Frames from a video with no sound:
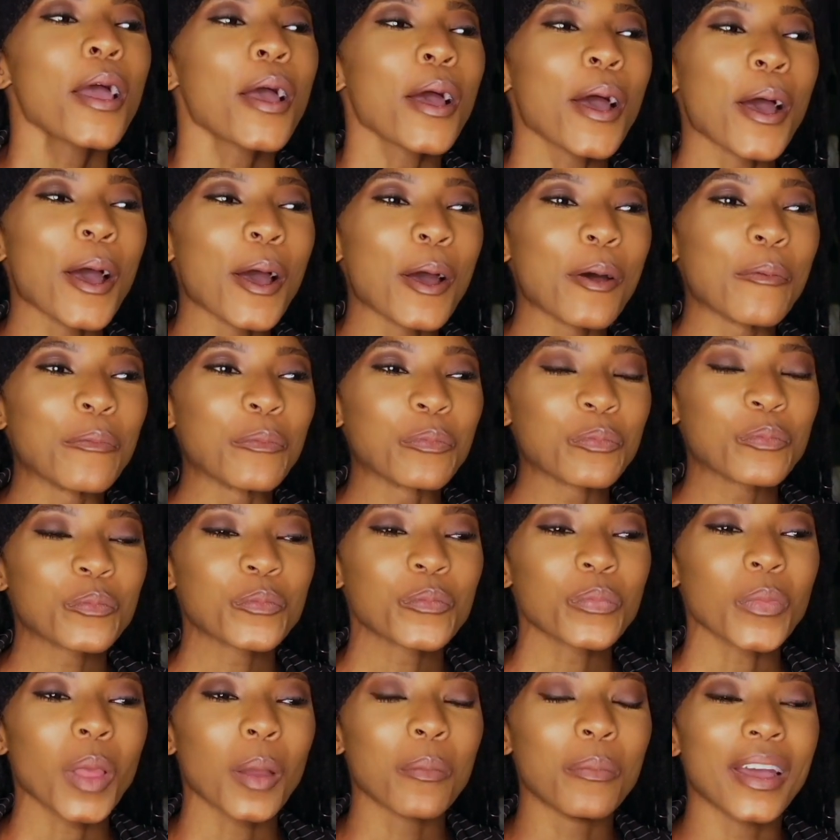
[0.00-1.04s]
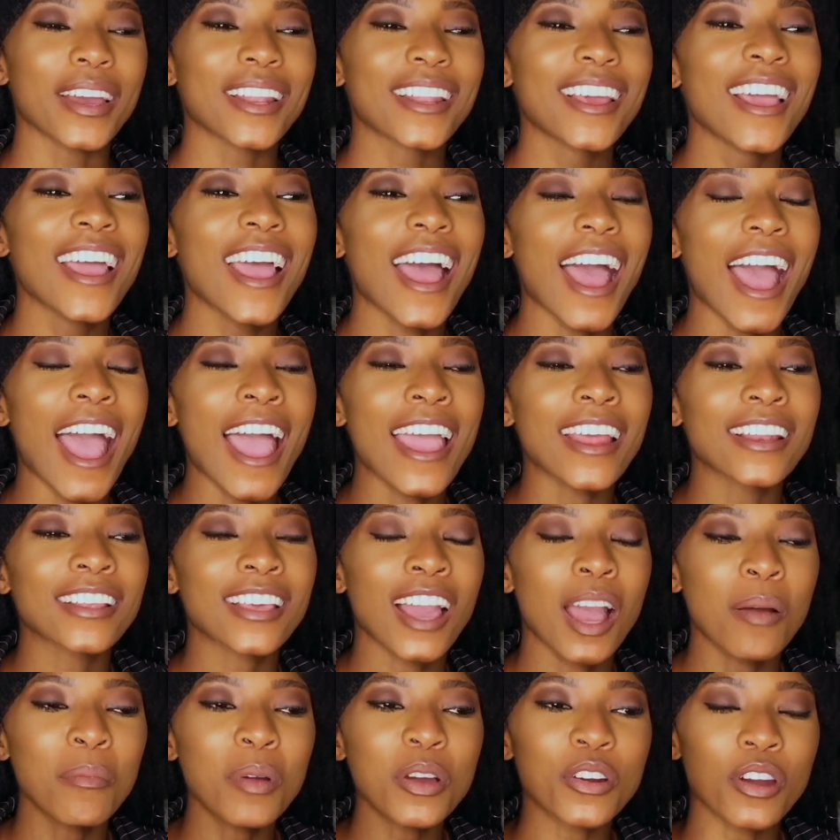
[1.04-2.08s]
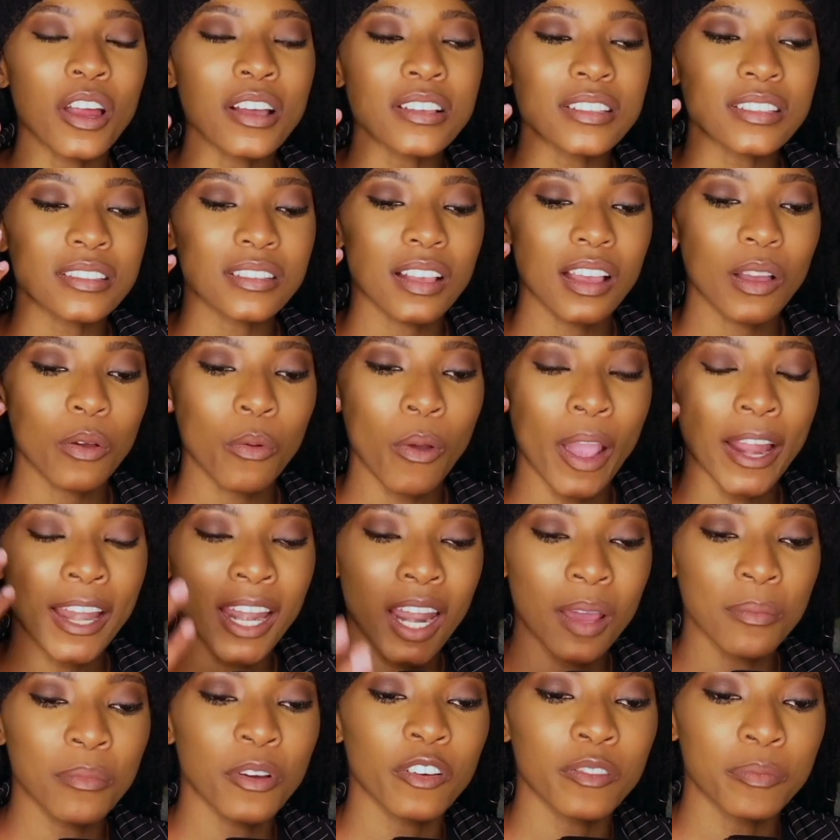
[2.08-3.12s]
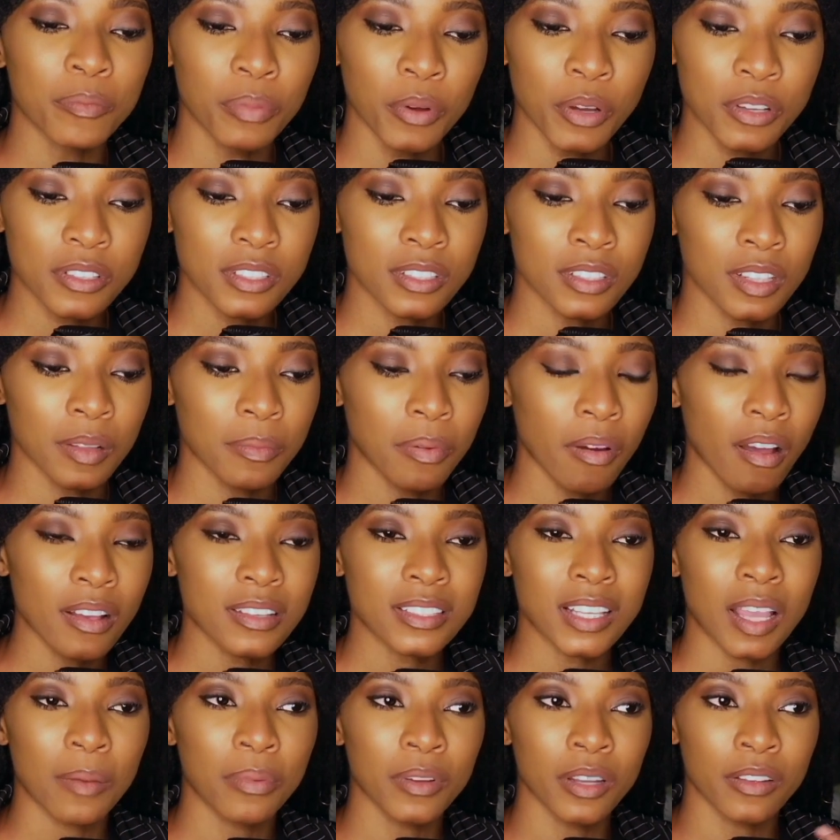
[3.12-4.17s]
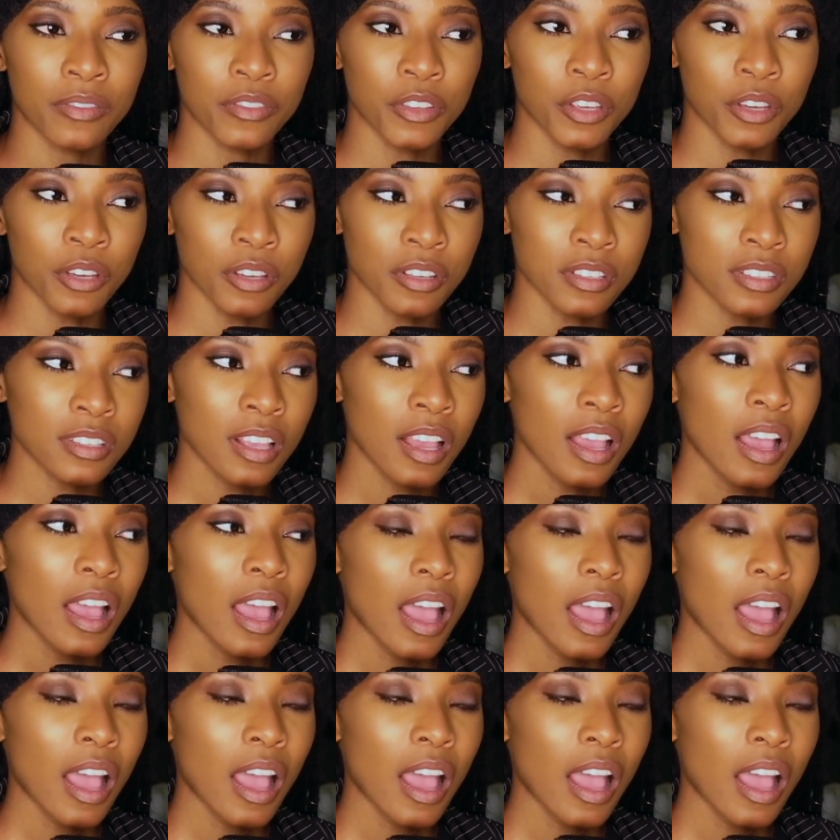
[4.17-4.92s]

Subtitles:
But I had come across quite a number of books in the past couple of years,